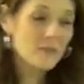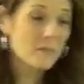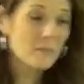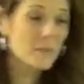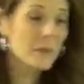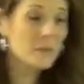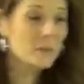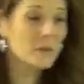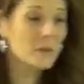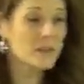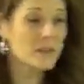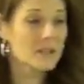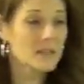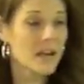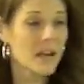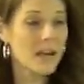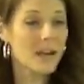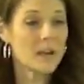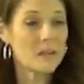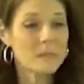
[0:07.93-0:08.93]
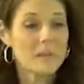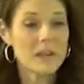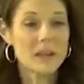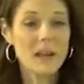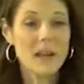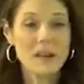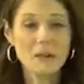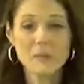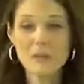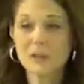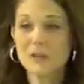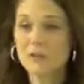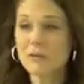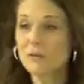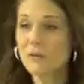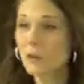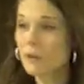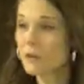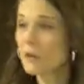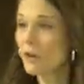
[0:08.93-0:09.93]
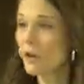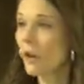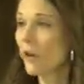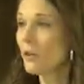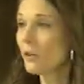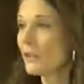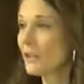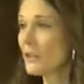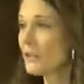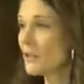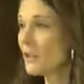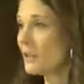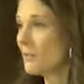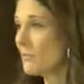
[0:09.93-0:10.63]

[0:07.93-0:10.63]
remember the time that I was first called into